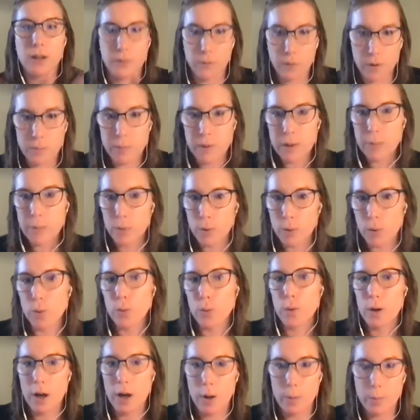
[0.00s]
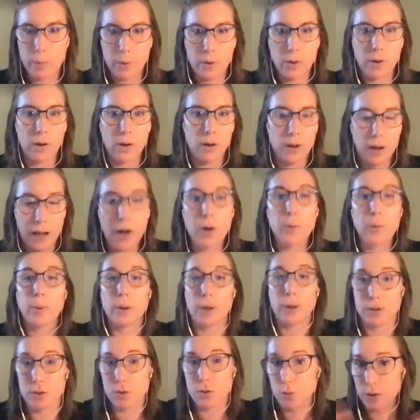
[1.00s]
with people who will help
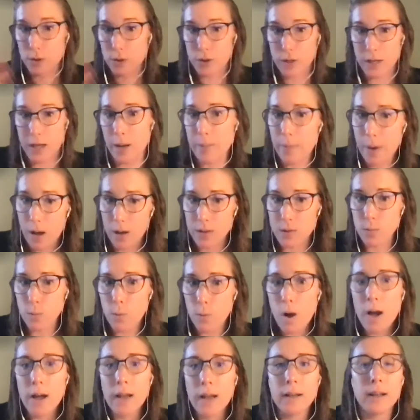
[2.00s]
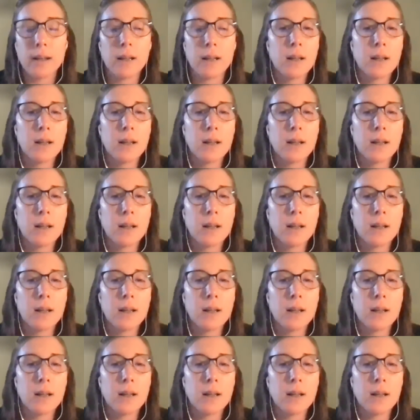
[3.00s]
her. George Gamow is one.